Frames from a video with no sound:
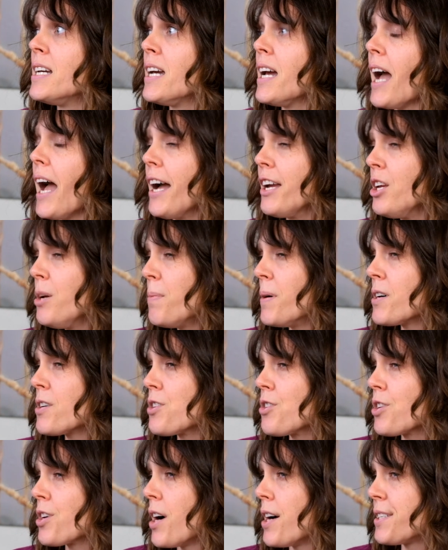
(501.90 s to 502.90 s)

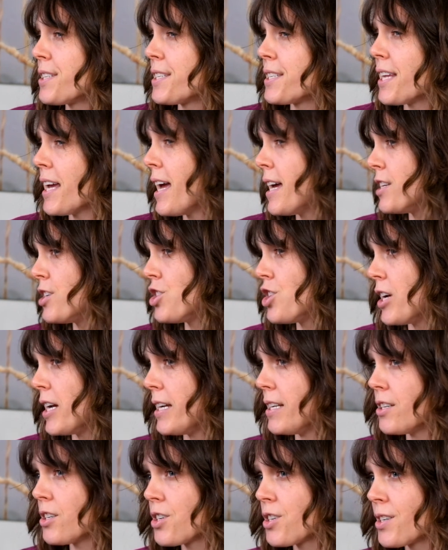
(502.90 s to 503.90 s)
Acupuncture causes a head
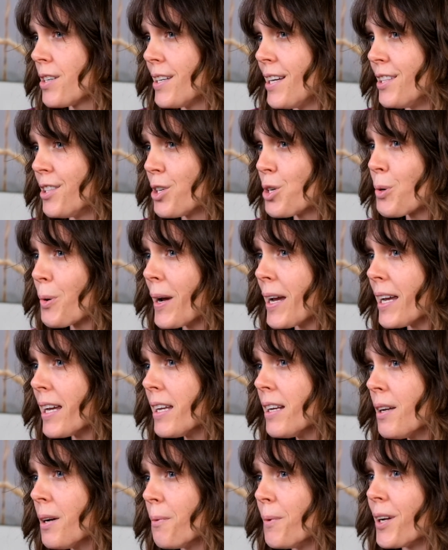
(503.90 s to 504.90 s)
change. In the
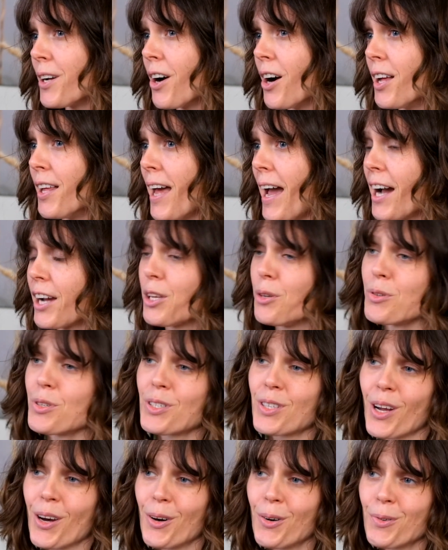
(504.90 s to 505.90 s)
trade, we call it
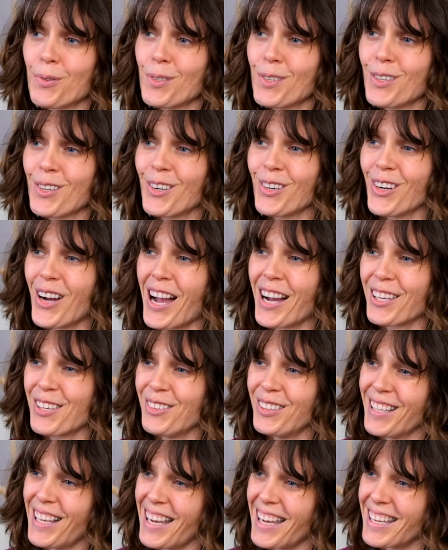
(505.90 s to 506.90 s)
acustoned or
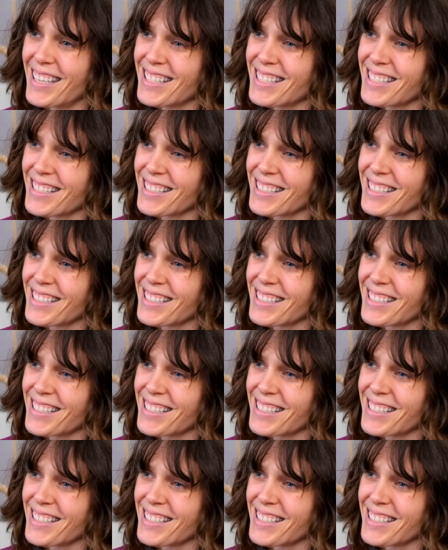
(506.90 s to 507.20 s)
aculand.